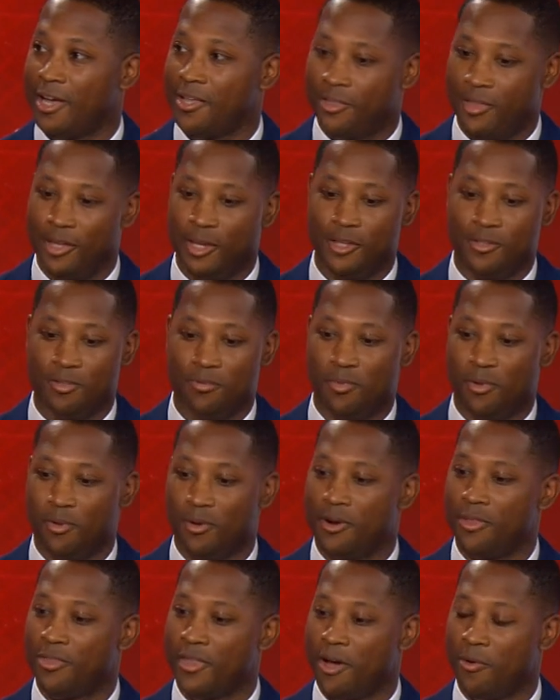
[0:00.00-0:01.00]
I think it's
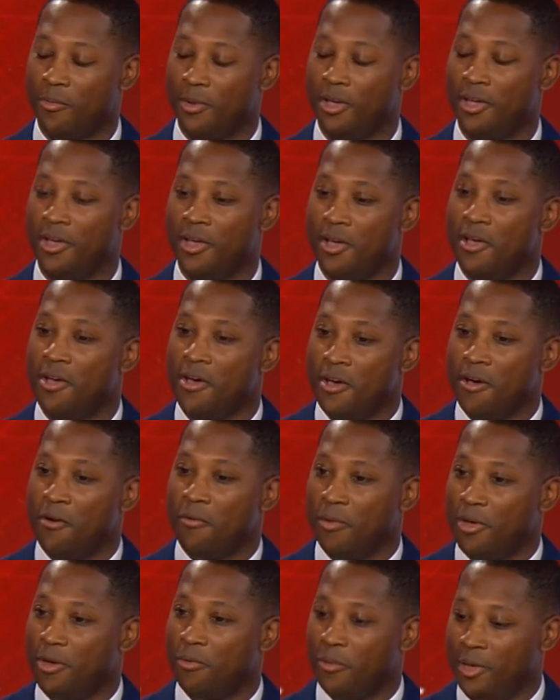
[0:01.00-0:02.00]
important that
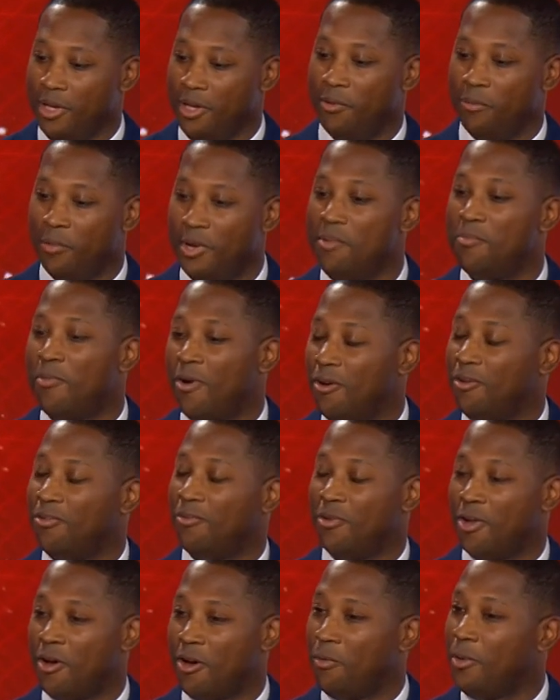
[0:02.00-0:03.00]
we both
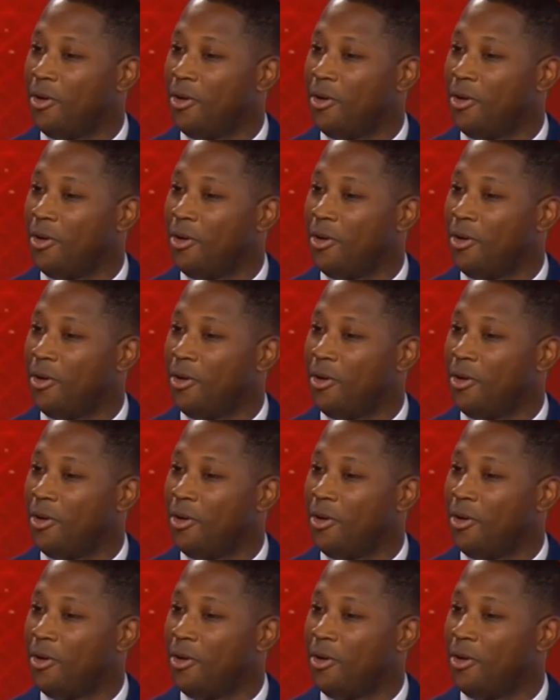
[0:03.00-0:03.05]
know,